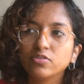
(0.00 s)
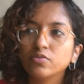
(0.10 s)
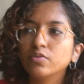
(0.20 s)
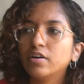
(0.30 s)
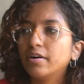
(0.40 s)

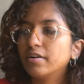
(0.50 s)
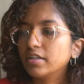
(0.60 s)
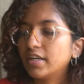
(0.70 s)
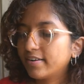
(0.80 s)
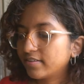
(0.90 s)

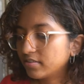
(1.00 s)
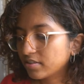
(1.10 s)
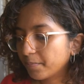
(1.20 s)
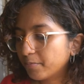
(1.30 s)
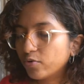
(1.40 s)
to get
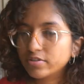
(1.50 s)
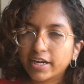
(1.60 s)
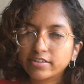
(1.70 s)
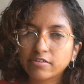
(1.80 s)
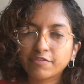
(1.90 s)
some more
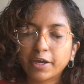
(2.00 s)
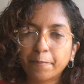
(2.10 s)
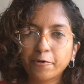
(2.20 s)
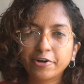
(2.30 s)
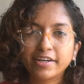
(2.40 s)
dandruff care
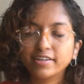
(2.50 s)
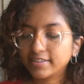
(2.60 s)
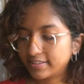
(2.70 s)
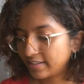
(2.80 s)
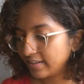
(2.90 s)

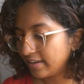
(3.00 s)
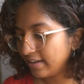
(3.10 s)
products.